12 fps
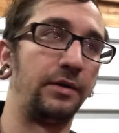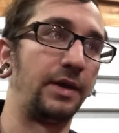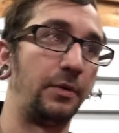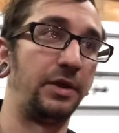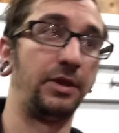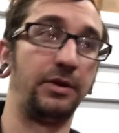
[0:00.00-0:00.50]

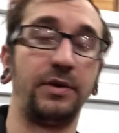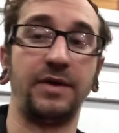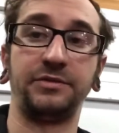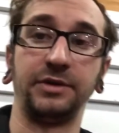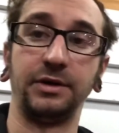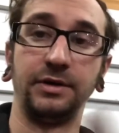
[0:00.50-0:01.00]
That way they don't
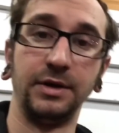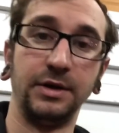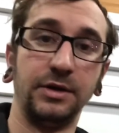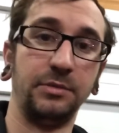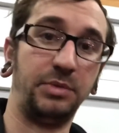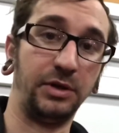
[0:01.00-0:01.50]
have to
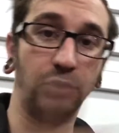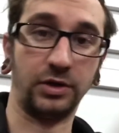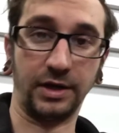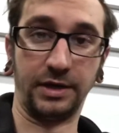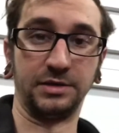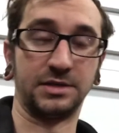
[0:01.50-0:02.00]
be
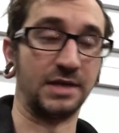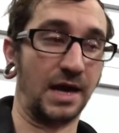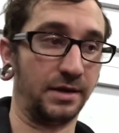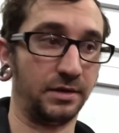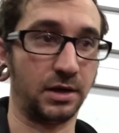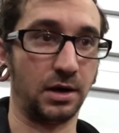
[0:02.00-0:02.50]
looking inside the